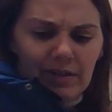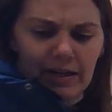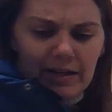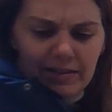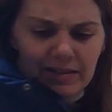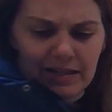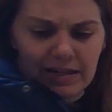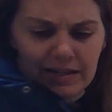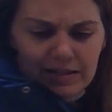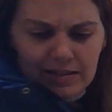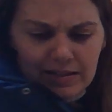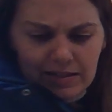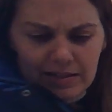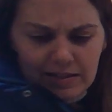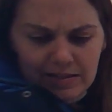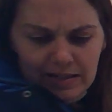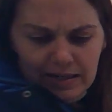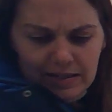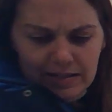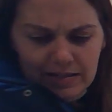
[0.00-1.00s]
I think it
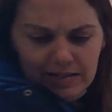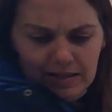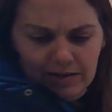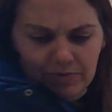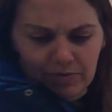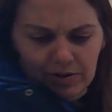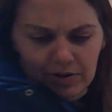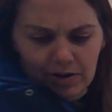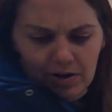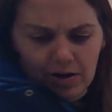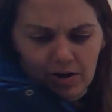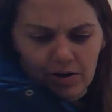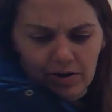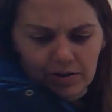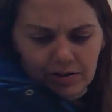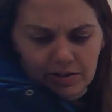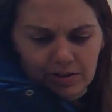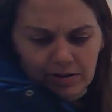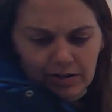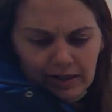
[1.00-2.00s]
says that we're
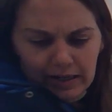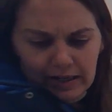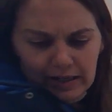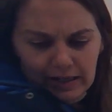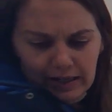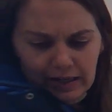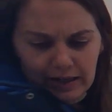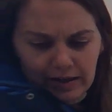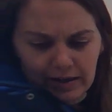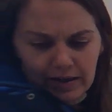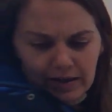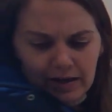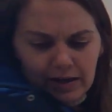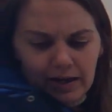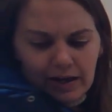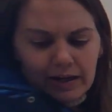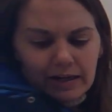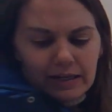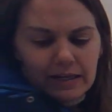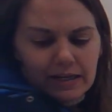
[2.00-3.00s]
alternating
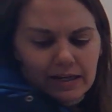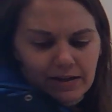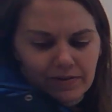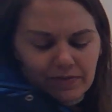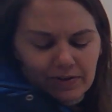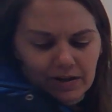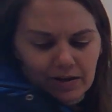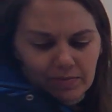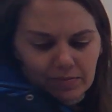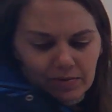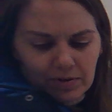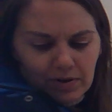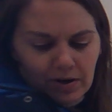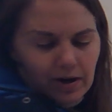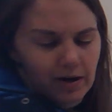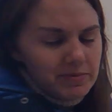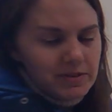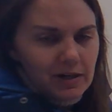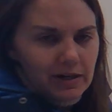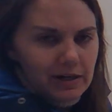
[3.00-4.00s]
an even number,
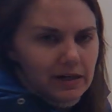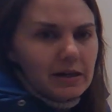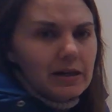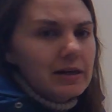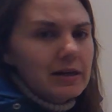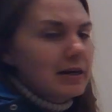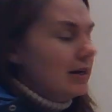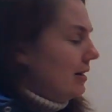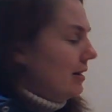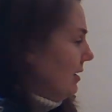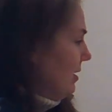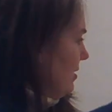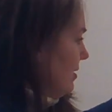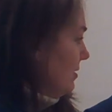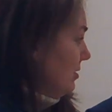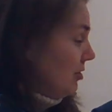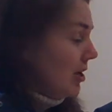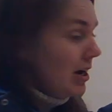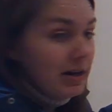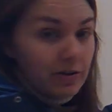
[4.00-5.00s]
I'm sorry,
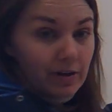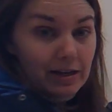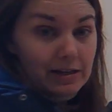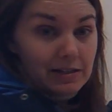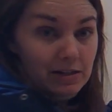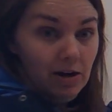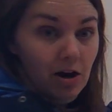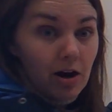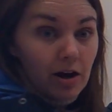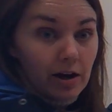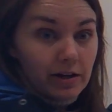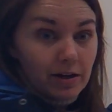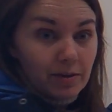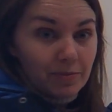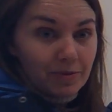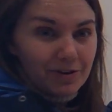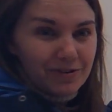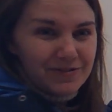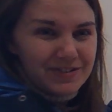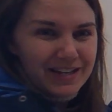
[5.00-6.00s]
triangle has an odd
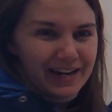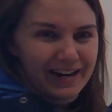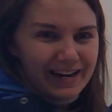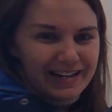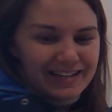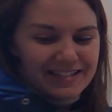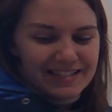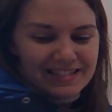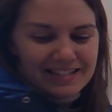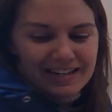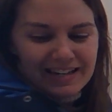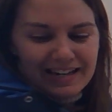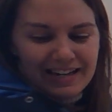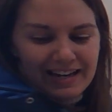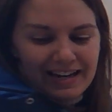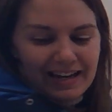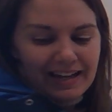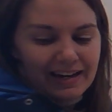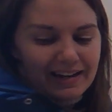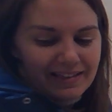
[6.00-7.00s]
number of sides,
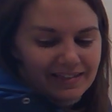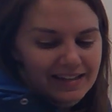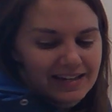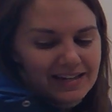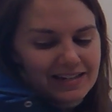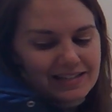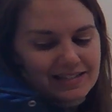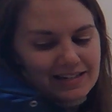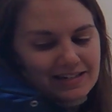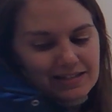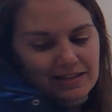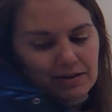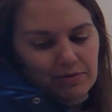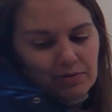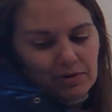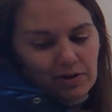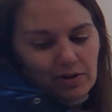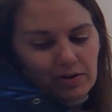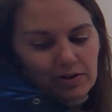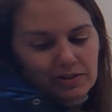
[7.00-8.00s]
and I think it says that
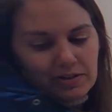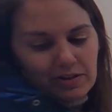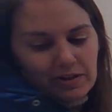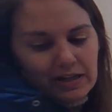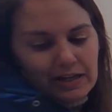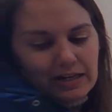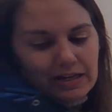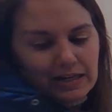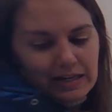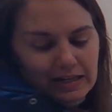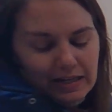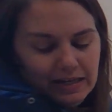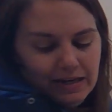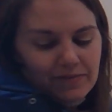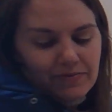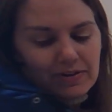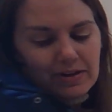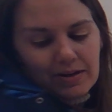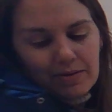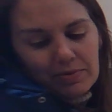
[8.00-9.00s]
we're alternating
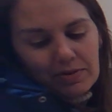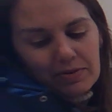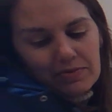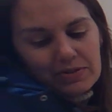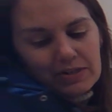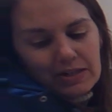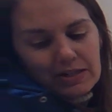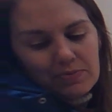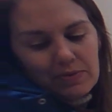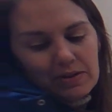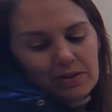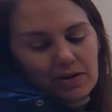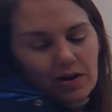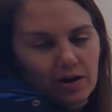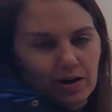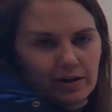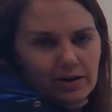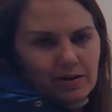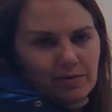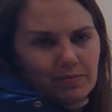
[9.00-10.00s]
even number of sides with
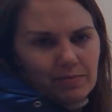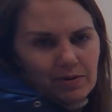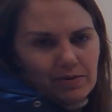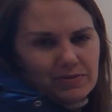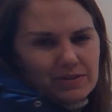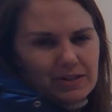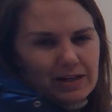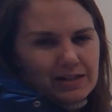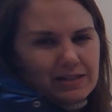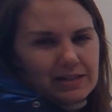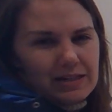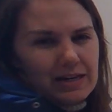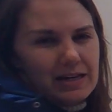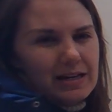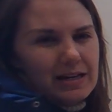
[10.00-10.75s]
odd number of sides.